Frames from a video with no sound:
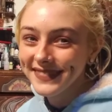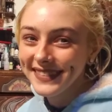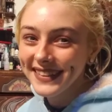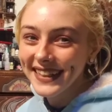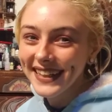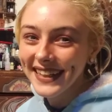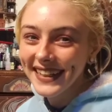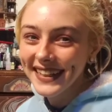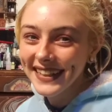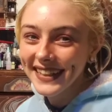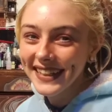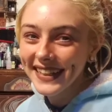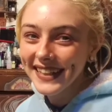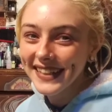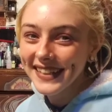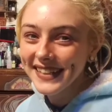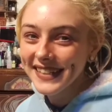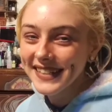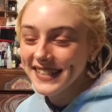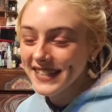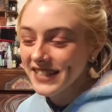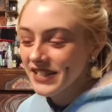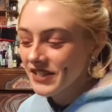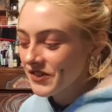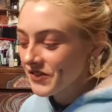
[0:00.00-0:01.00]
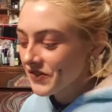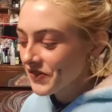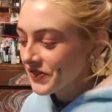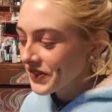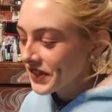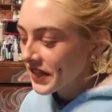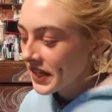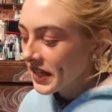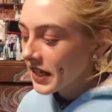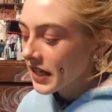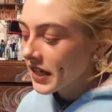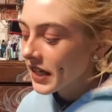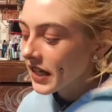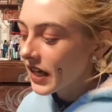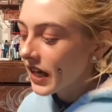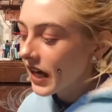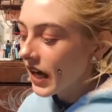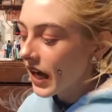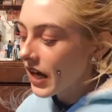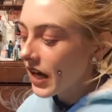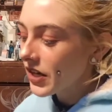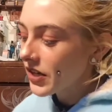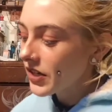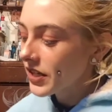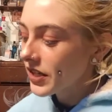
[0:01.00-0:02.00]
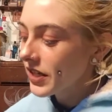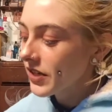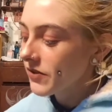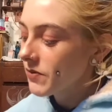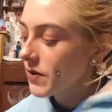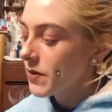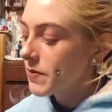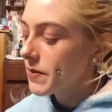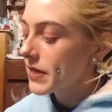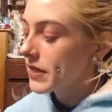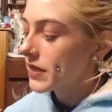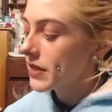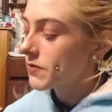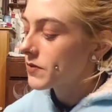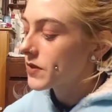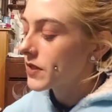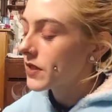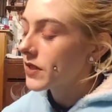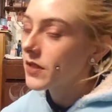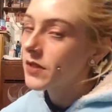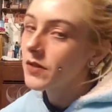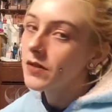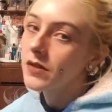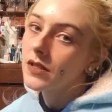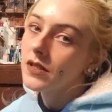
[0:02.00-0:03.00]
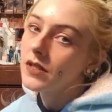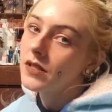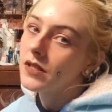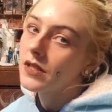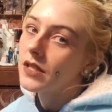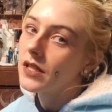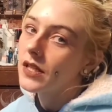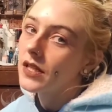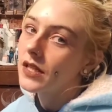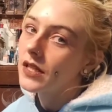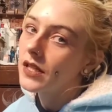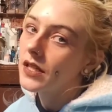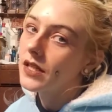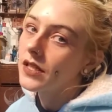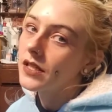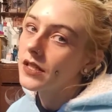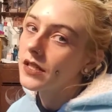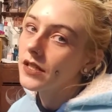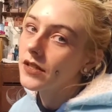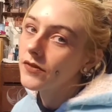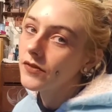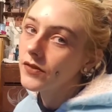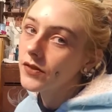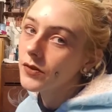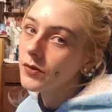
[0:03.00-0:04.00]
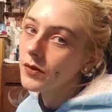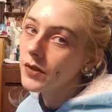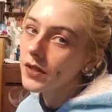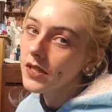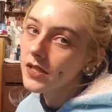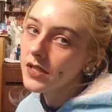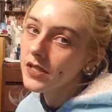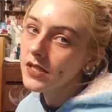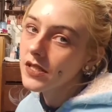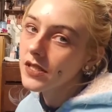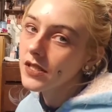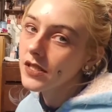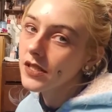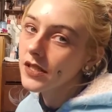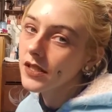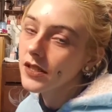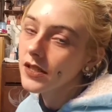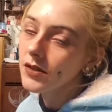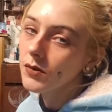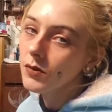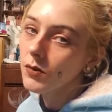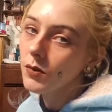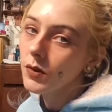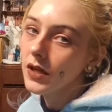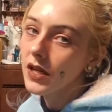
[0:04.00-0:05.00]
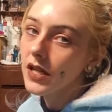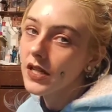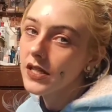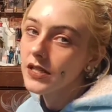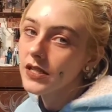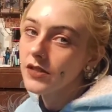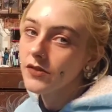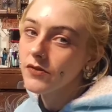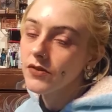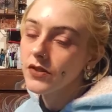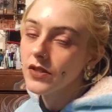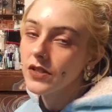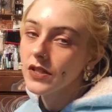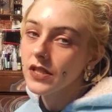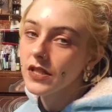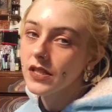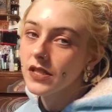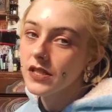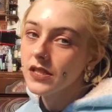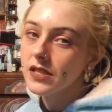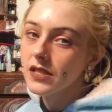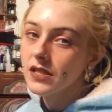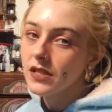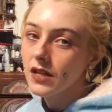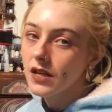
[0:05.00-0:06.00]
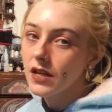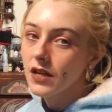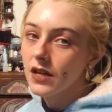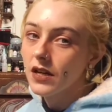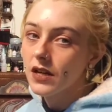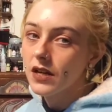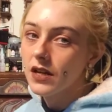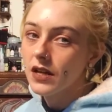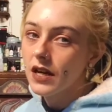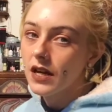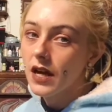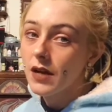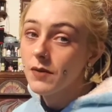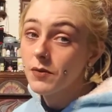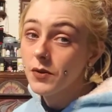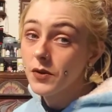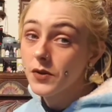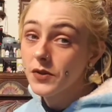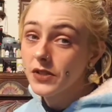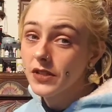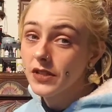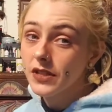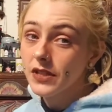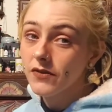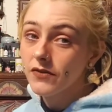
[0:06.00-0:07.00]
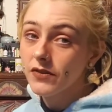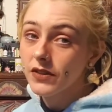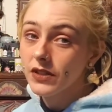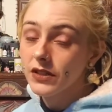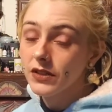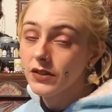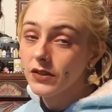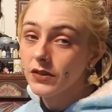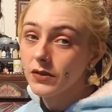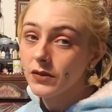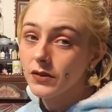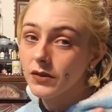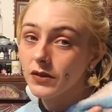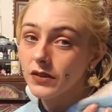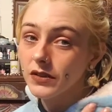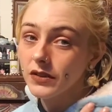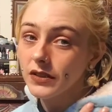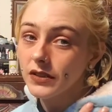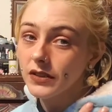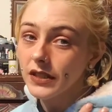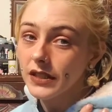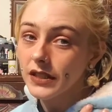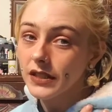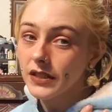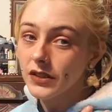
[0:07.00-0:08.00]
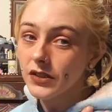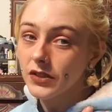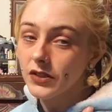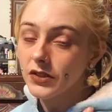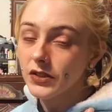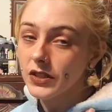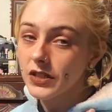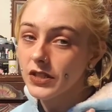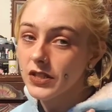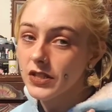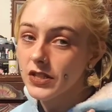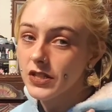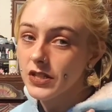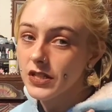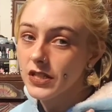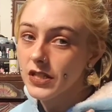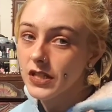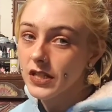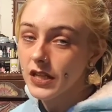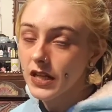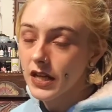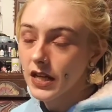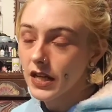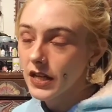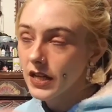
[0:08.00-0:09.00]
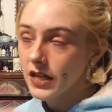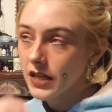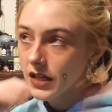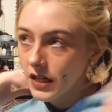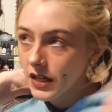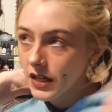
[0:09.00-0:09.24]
Hey guys, I already have my makeup done, and if you want to see what I did for this, I posted that video like earlier today.